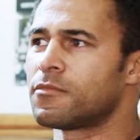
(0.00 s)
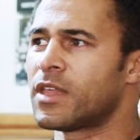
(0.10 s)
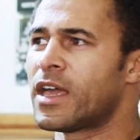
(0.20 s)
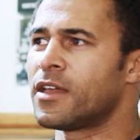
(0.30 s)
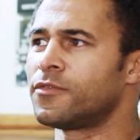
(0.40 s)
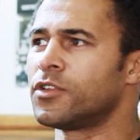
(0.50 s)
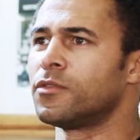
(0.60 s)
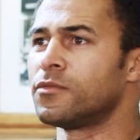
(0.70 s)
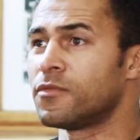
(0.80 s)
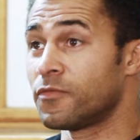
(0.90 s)
they have
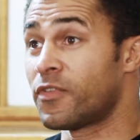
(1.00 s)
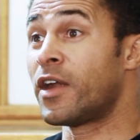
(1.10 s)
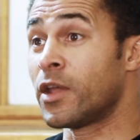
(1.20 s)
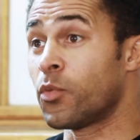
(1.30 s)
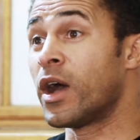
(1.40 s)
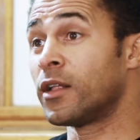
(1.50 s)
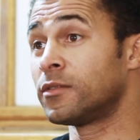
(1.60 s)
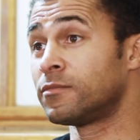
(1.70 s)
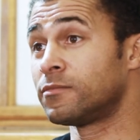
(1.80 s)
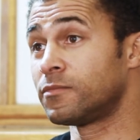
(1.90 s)
done very well
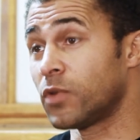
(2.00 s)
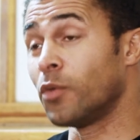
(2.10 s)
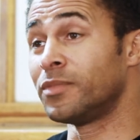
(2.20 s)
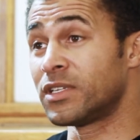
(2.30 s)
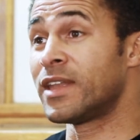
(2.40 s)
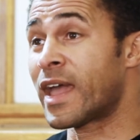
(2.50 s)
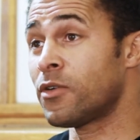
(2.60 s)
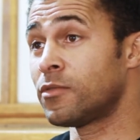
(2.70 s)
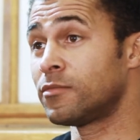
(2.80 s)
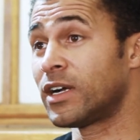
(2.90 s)
up to
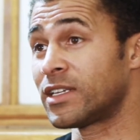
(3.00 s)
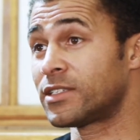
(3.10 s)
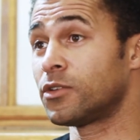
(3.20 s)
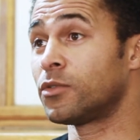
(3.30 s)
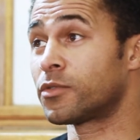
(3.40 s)
now. I still